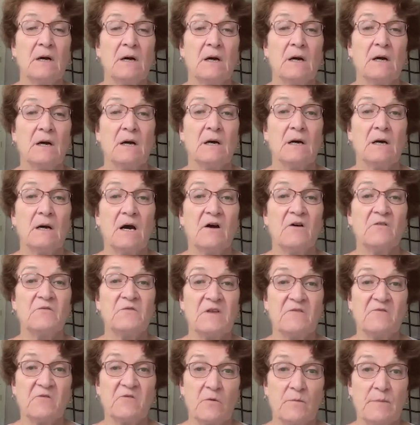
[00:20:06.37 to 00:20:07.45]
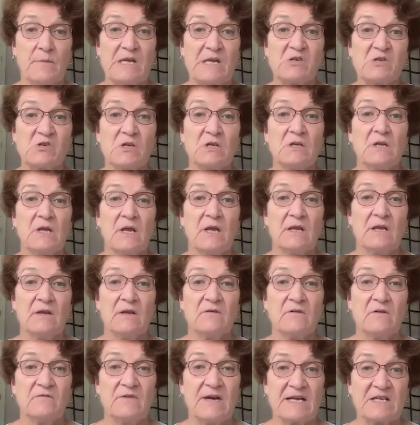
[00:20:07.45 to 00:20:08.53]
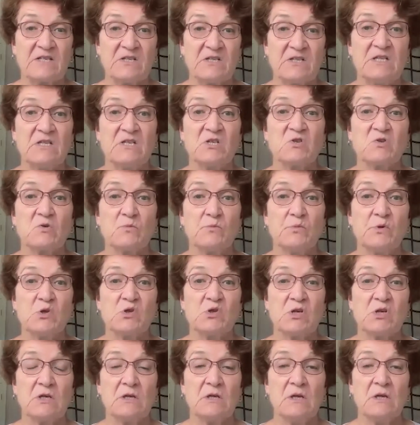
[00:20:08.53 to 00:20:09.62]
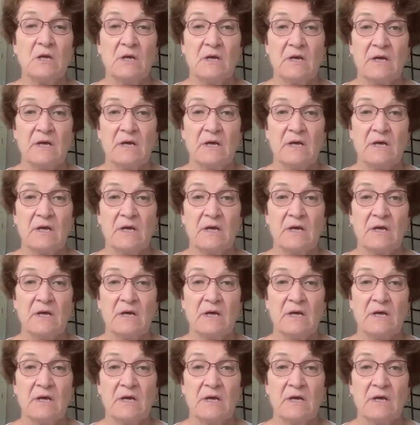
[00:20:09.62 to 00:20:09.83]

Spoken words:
of information and vaccine distribution